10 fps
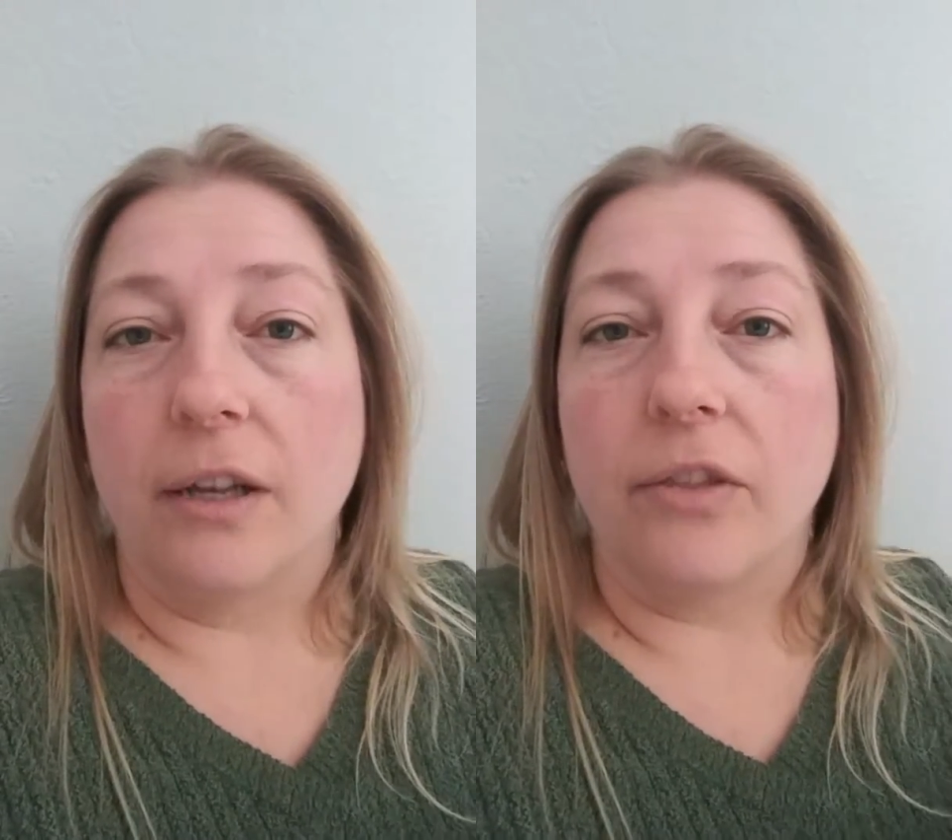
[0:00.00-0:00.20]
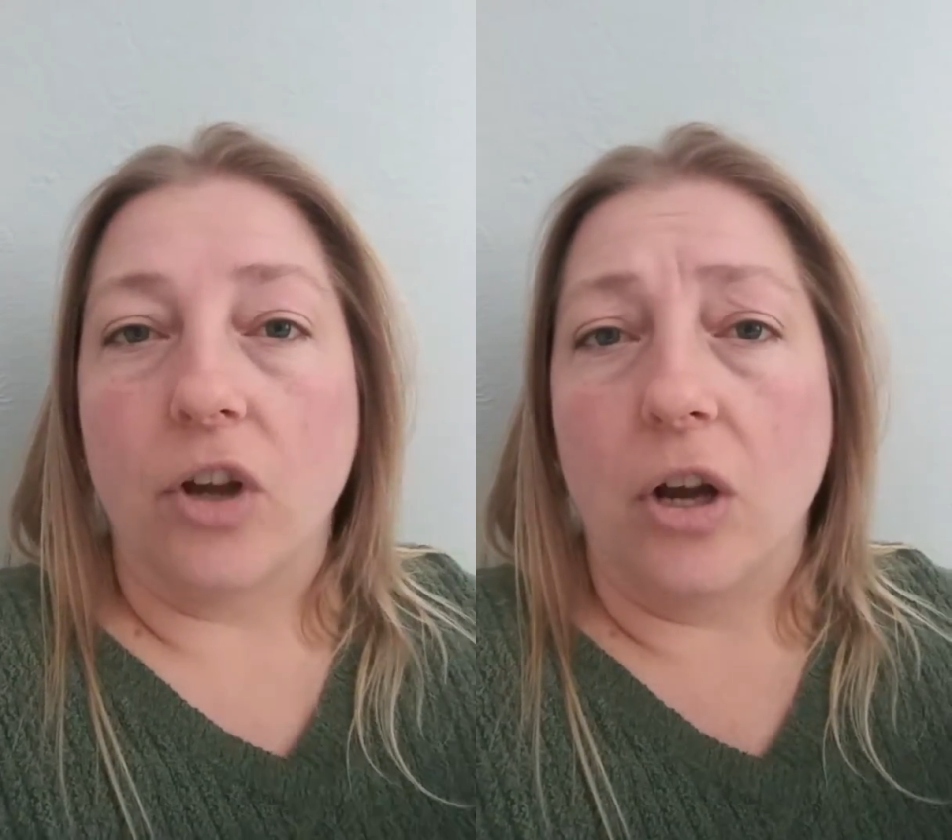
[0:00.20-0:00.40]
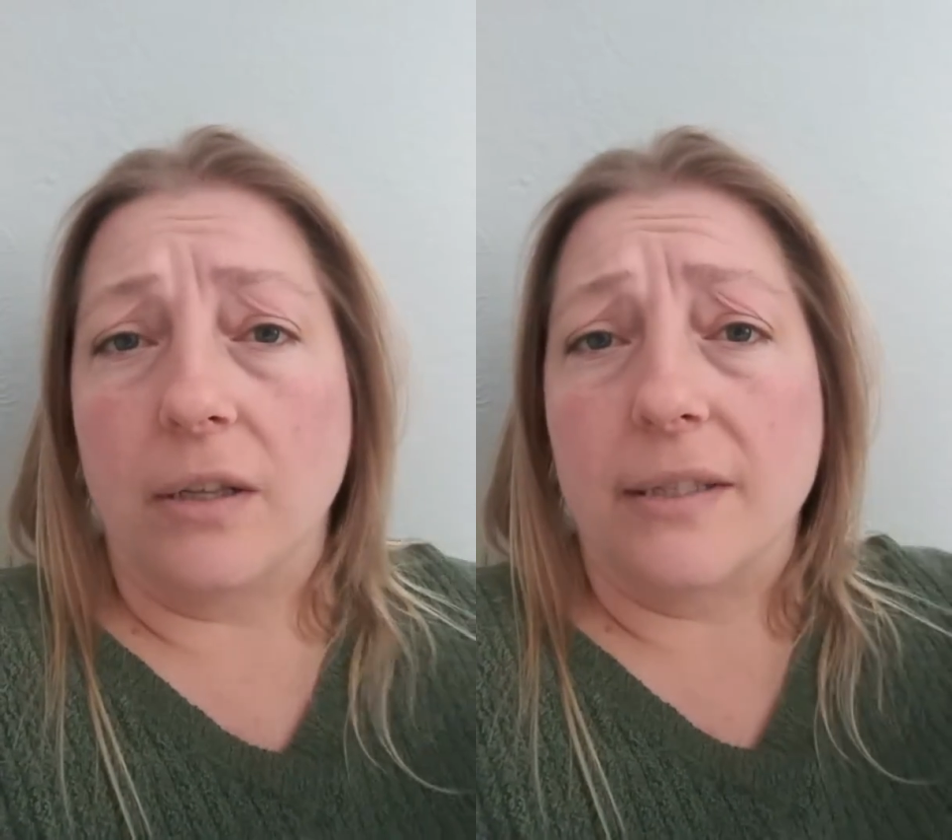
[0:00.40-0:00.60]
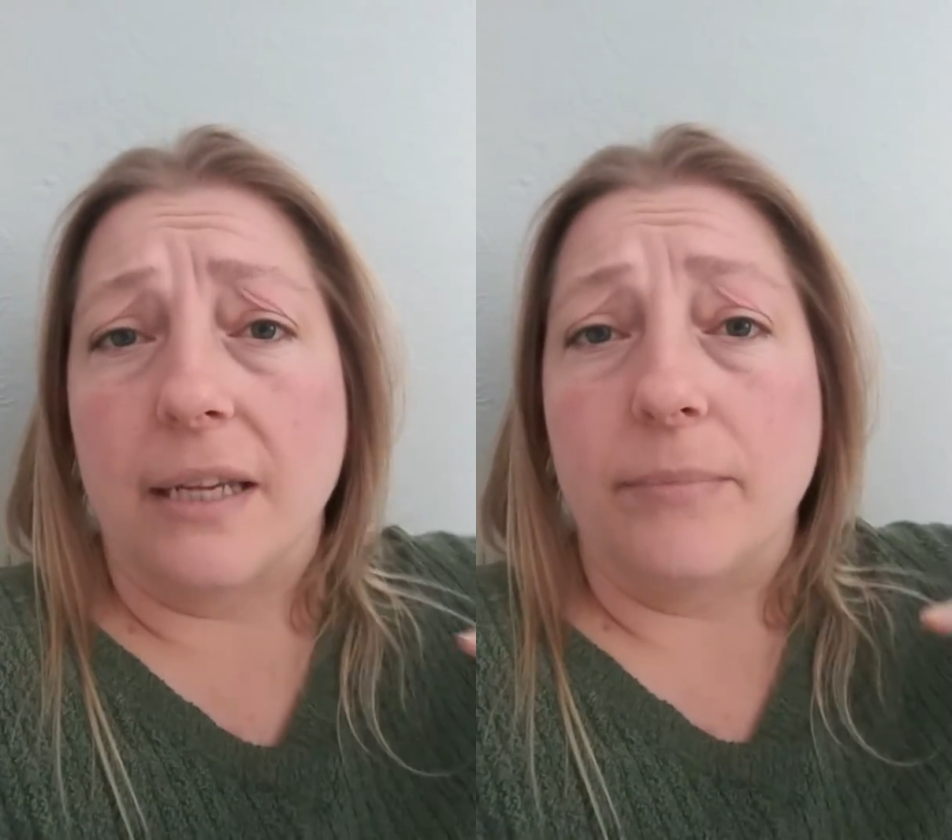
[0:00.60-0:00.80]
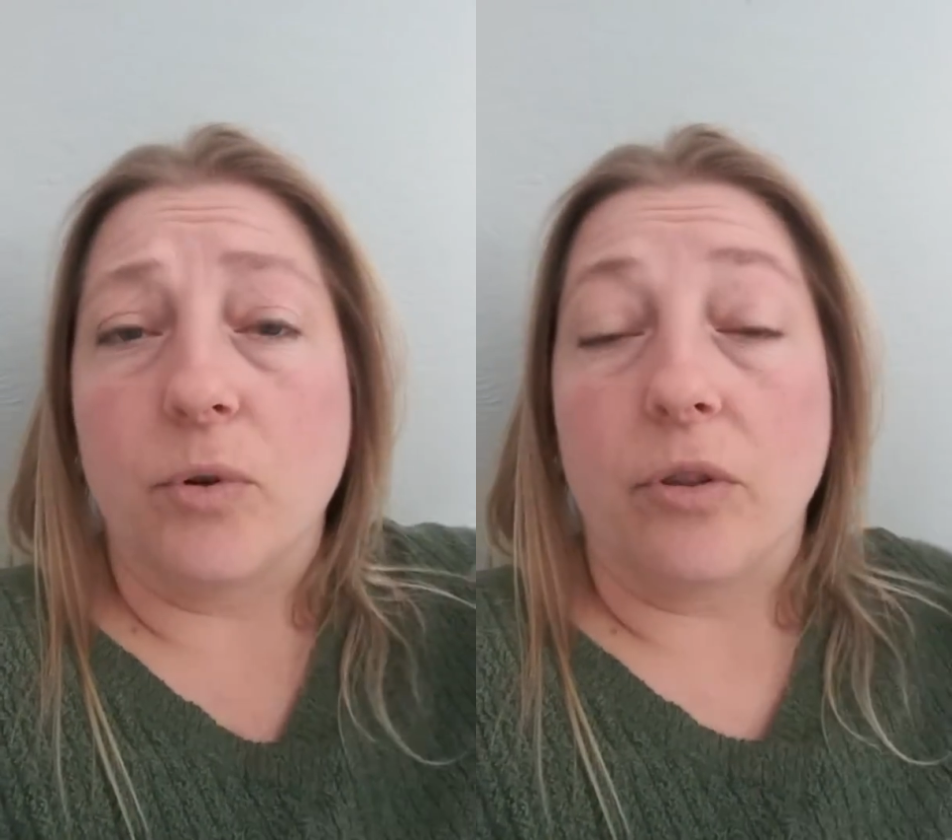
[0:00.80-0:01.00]
the
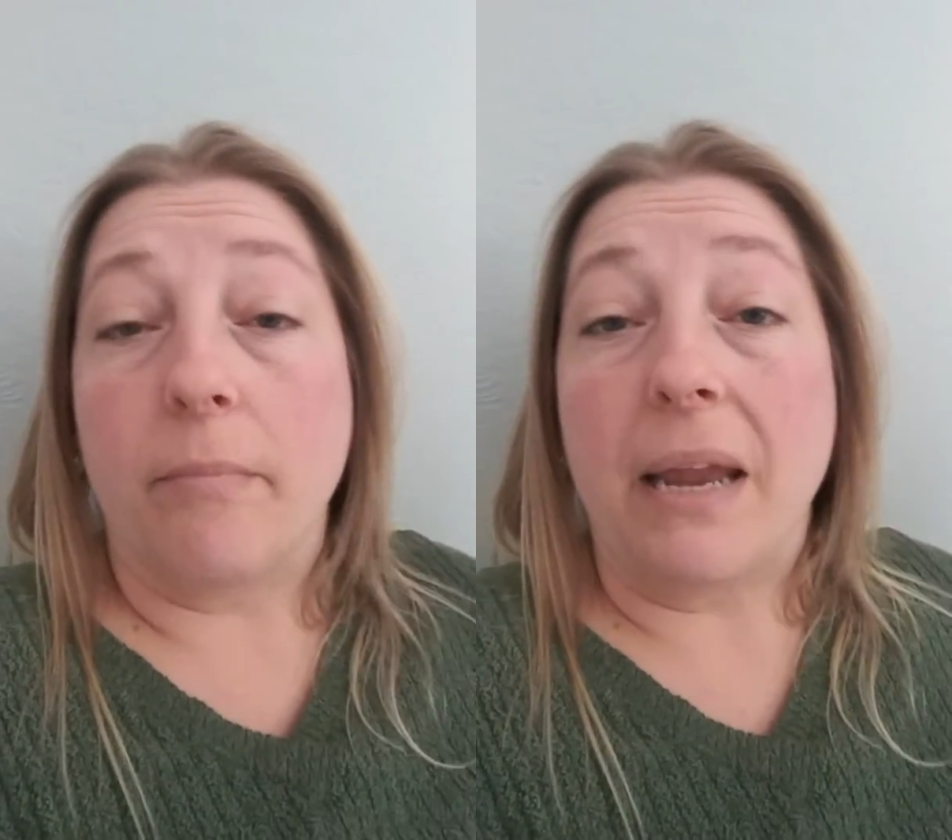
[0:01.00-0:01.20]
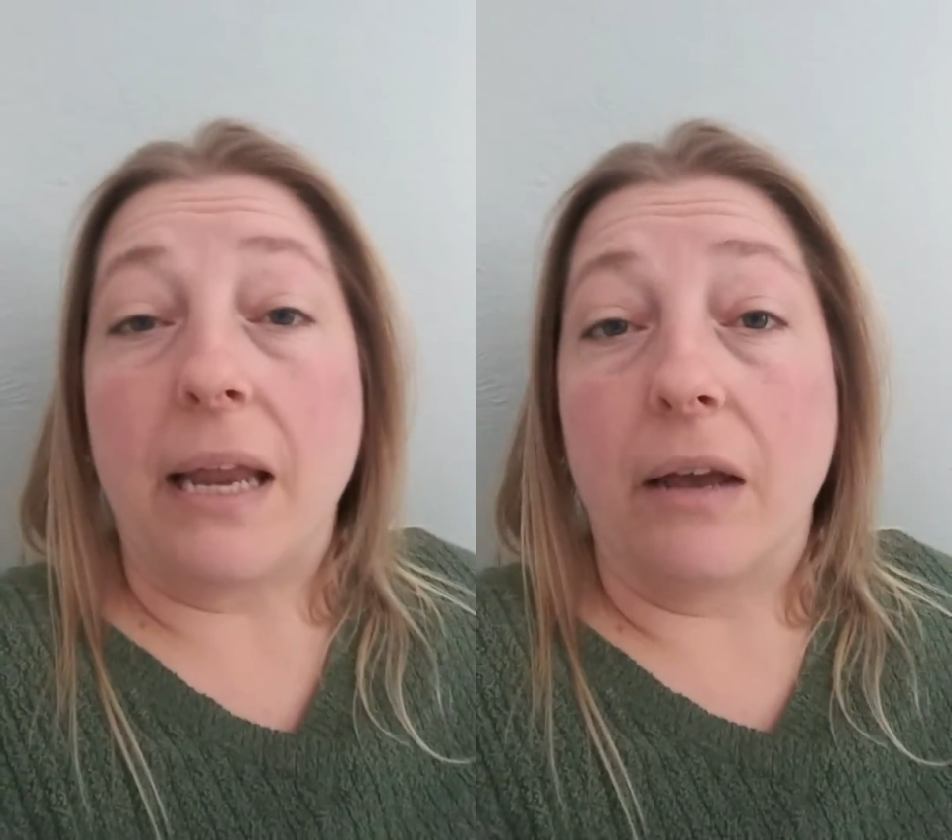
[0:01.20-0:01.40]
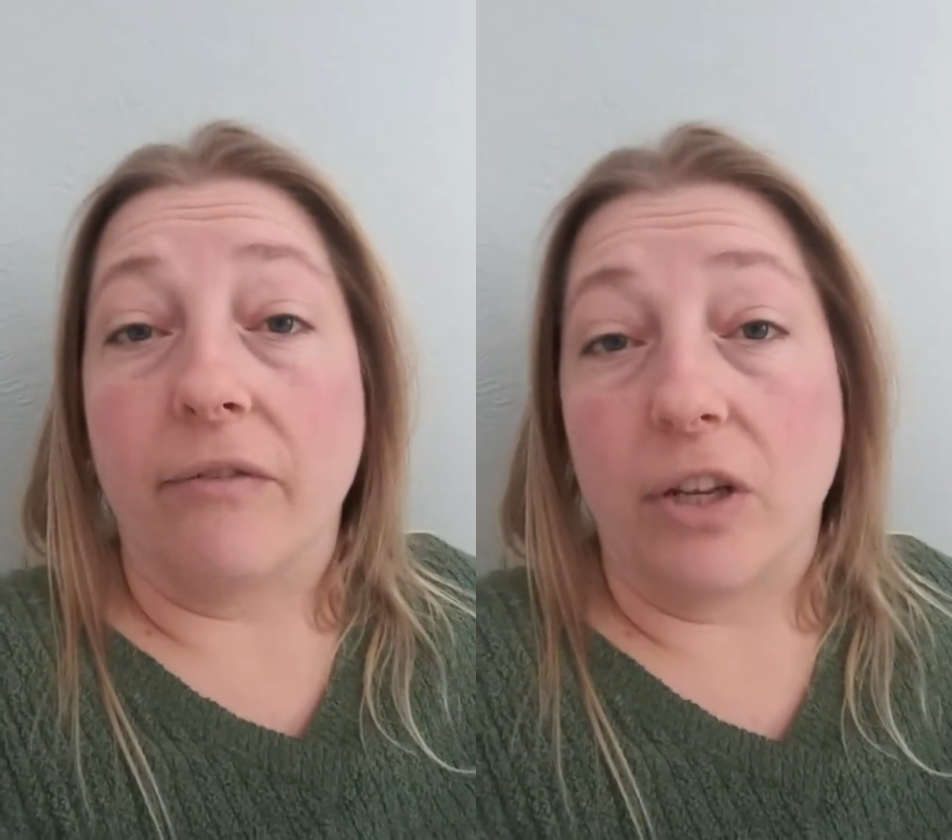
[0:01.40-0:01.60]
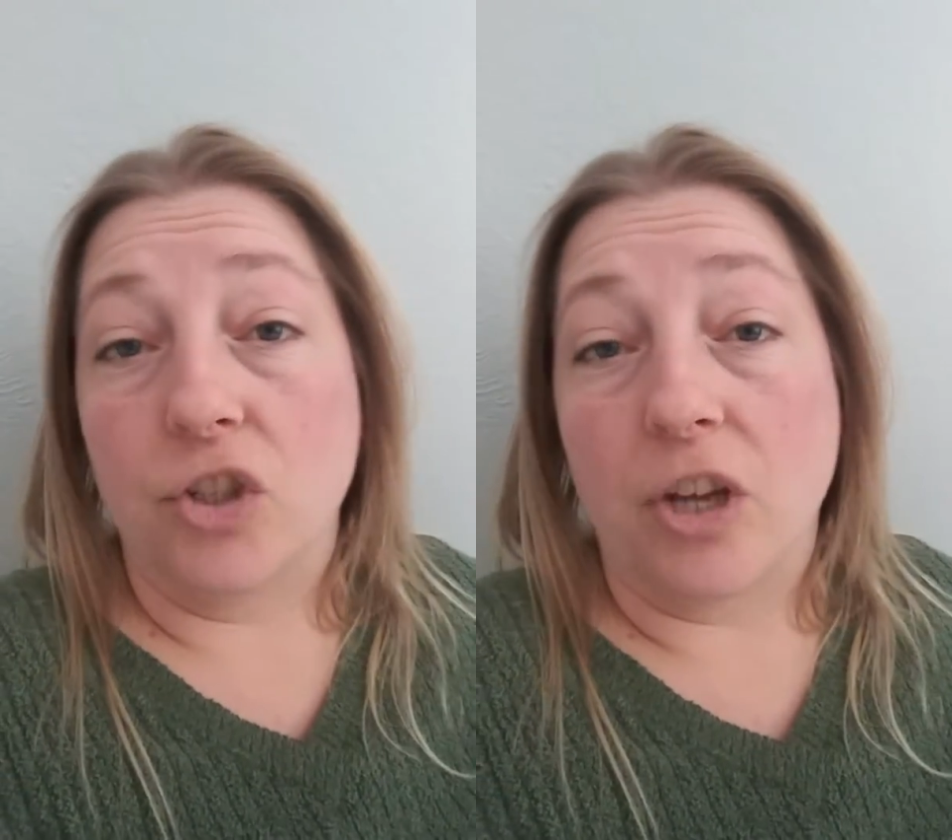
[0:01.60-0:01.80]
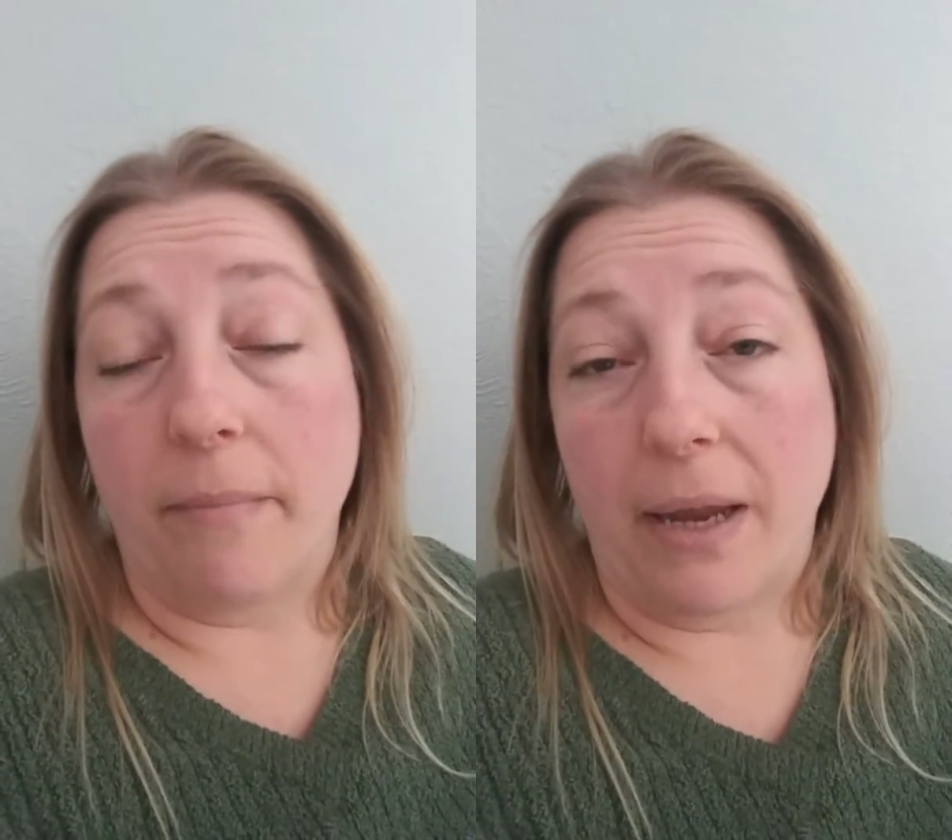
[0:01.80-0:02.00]
concept or the meaning of each
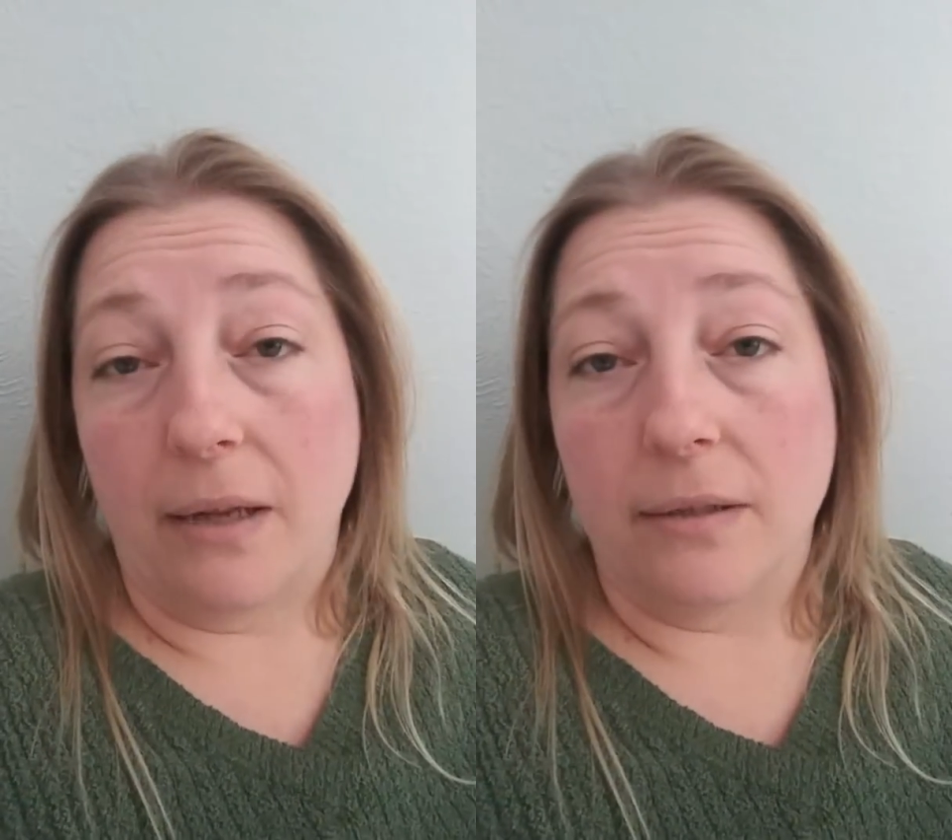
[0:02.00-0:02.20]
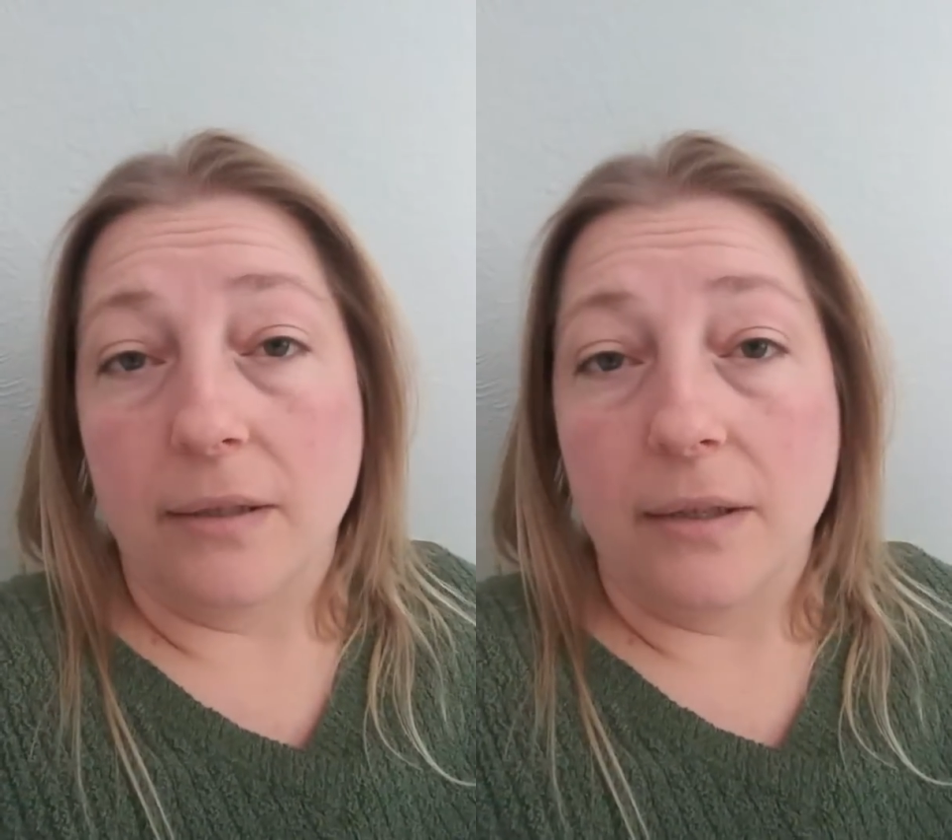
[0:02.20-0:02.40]
command.